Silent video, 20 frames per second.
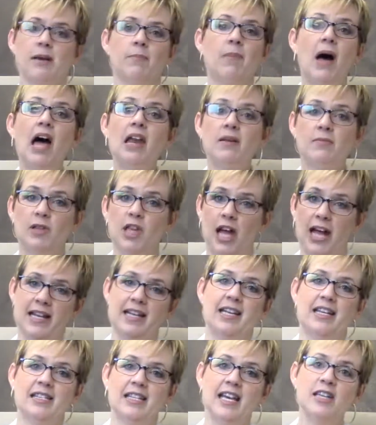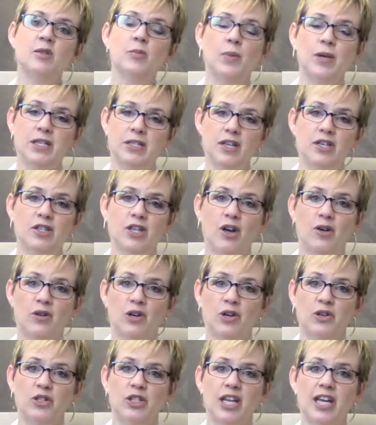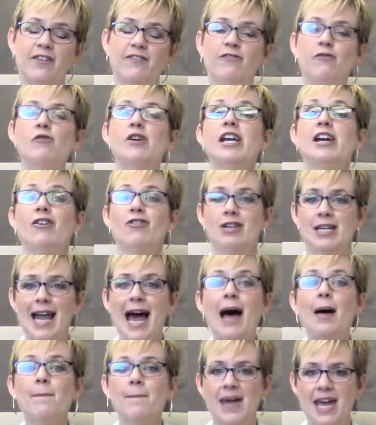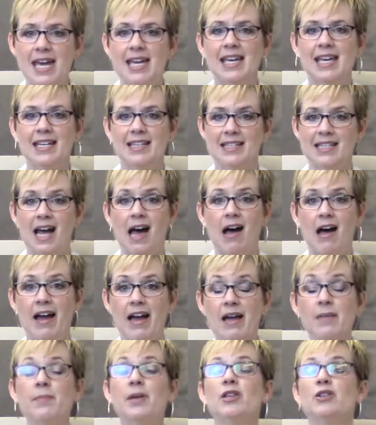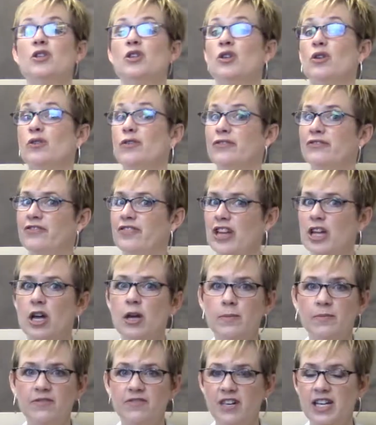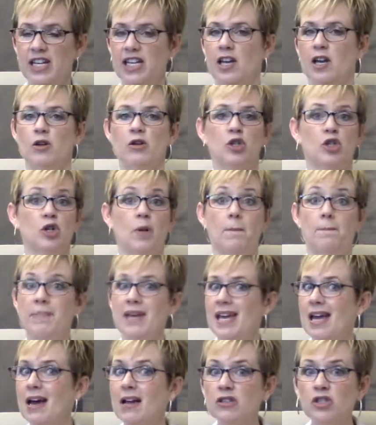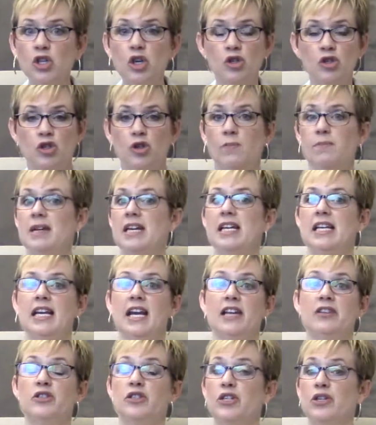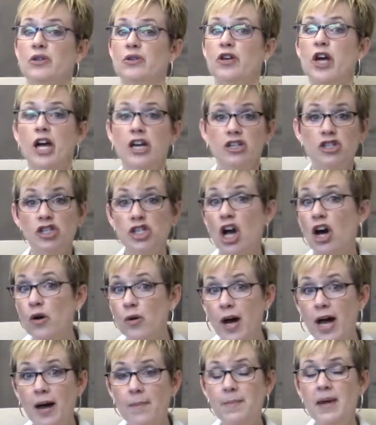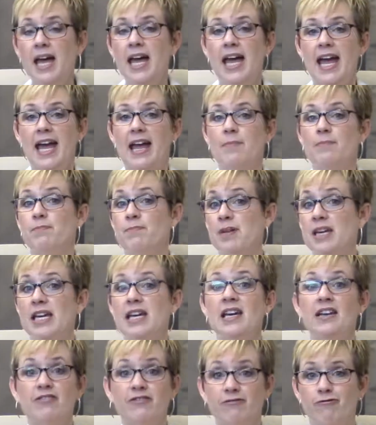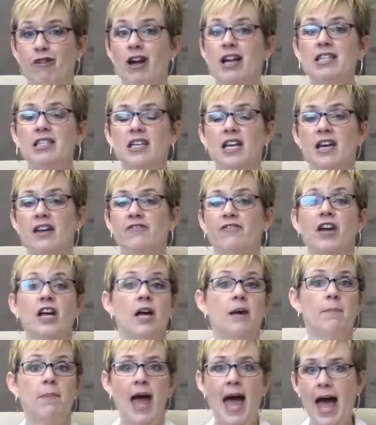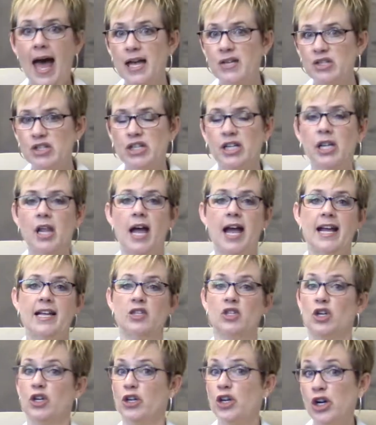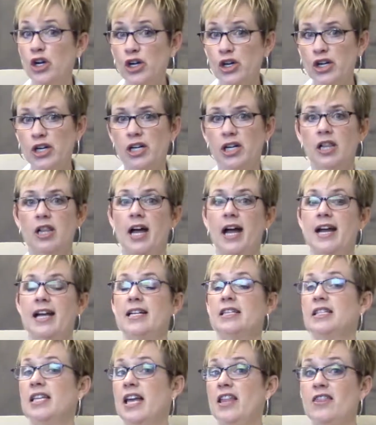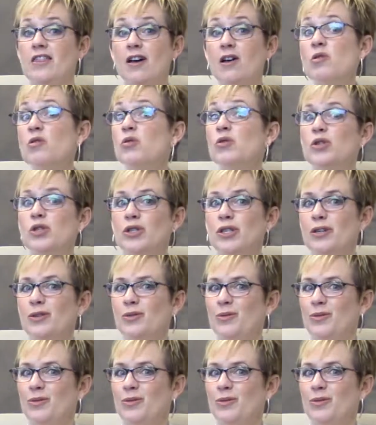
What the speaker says: Bottom line is, as business owners, if we are not making time to film videos, to be on social media, to show up and be in front of past clients and current clients and those